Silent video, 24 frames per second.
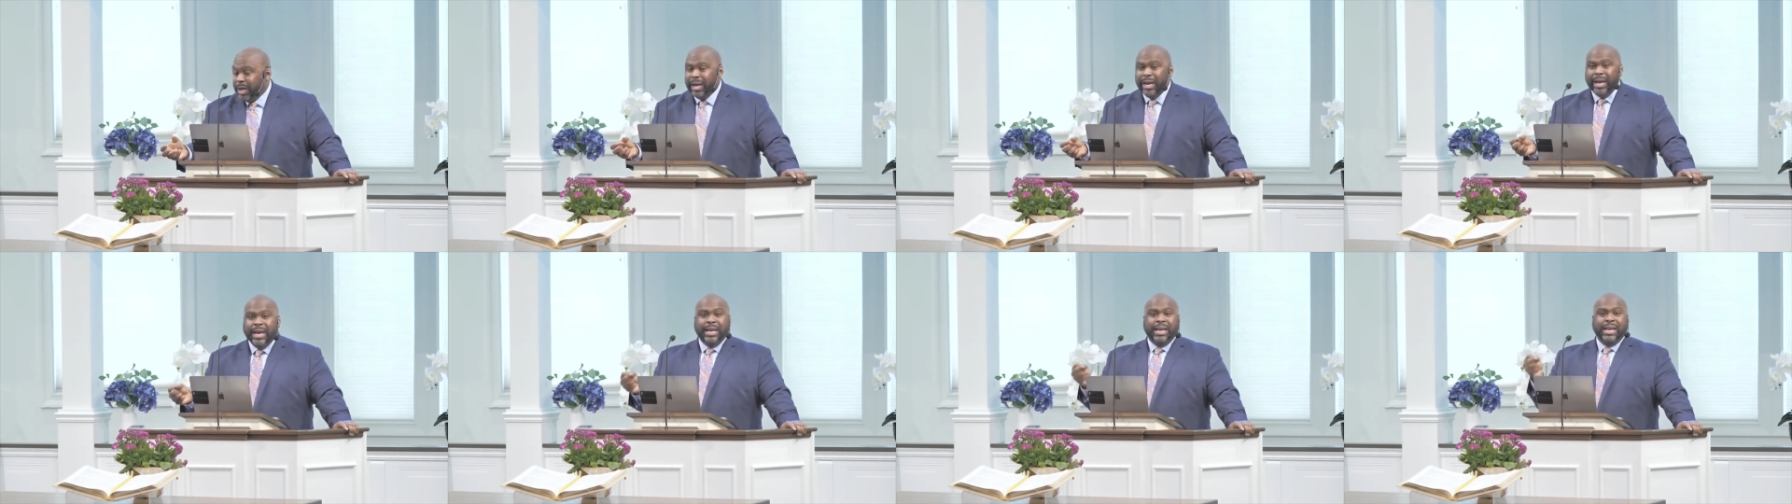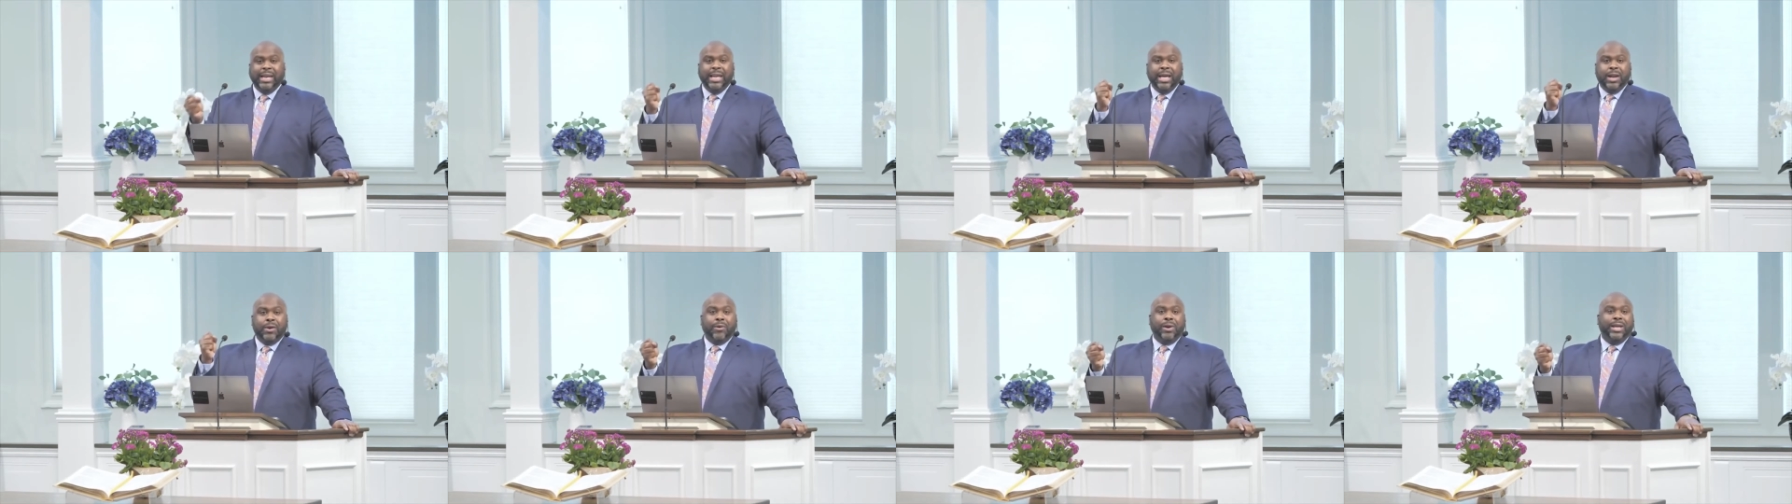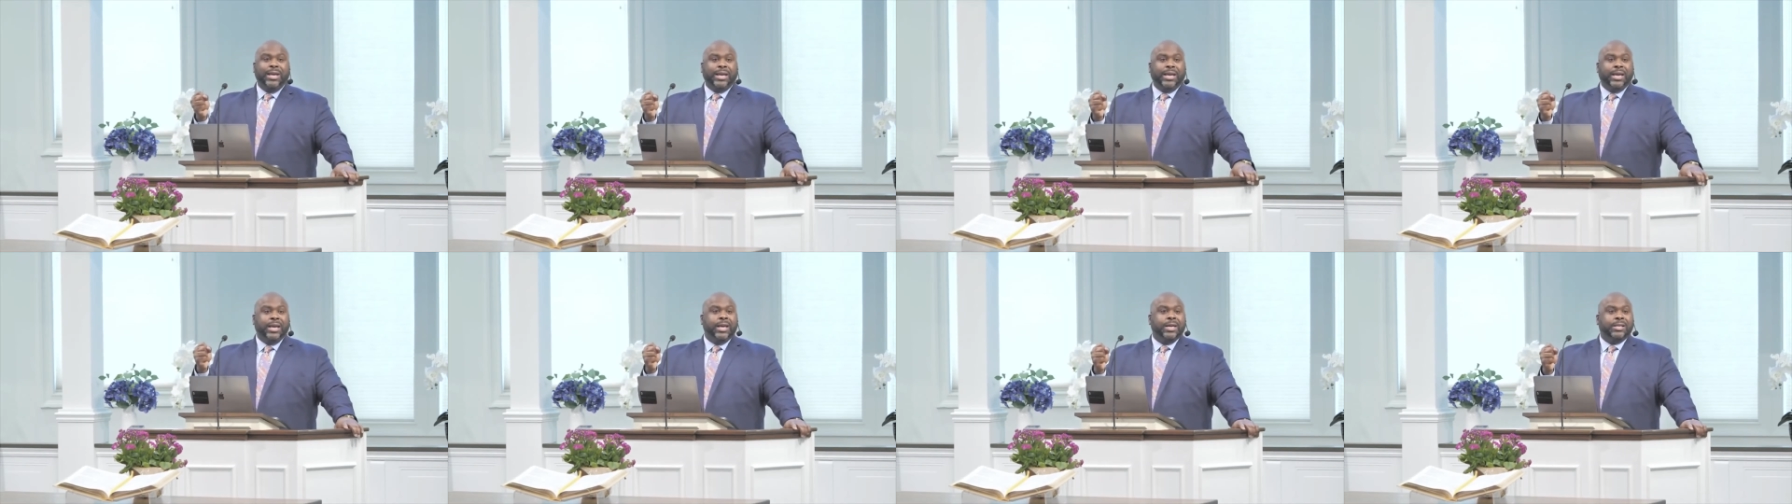it
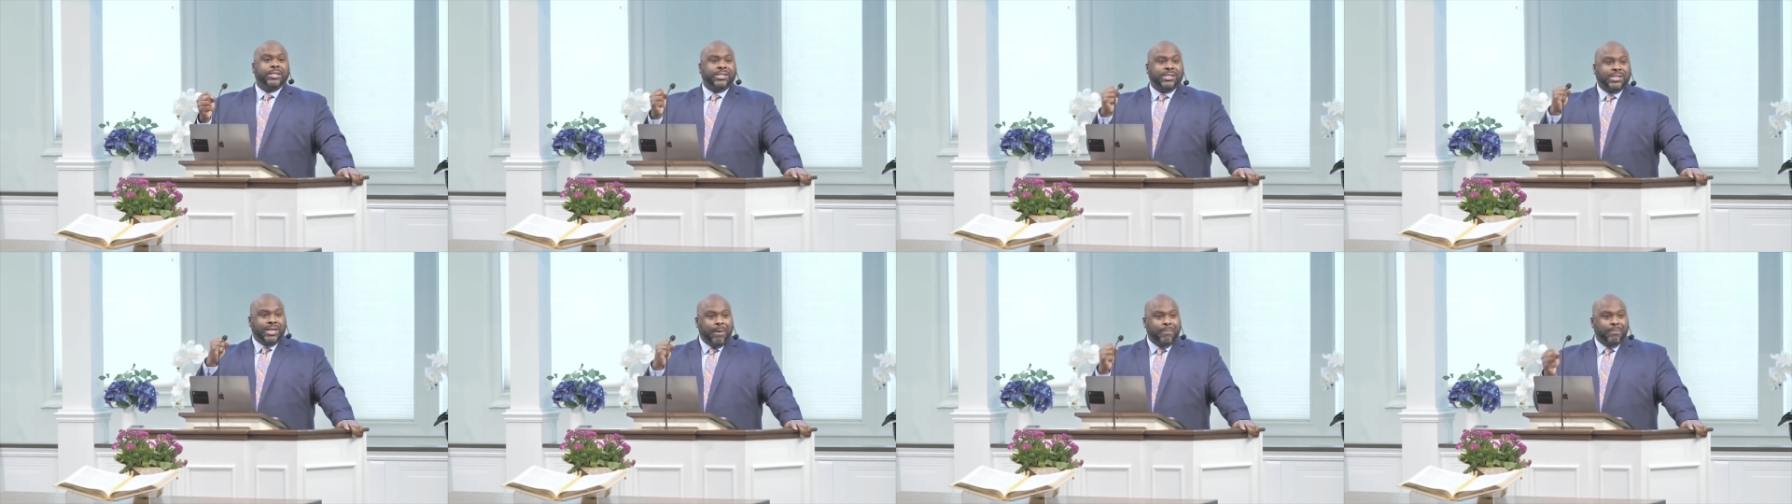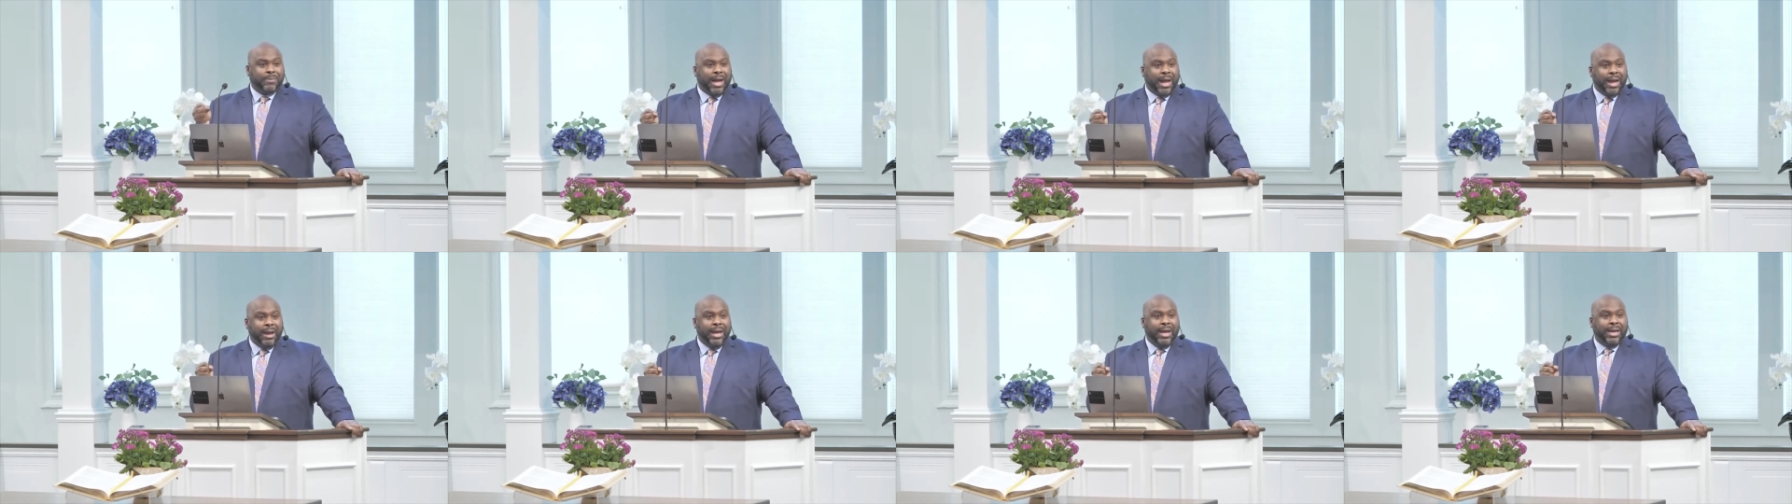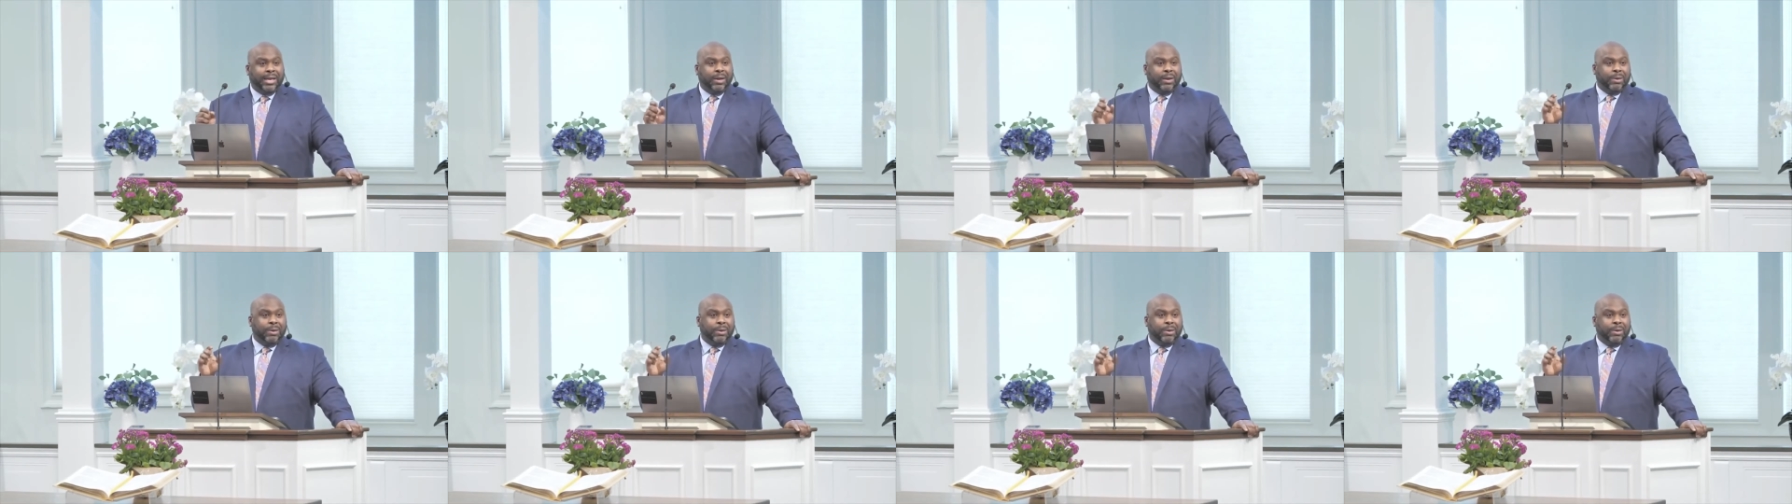literally sometimes, eh,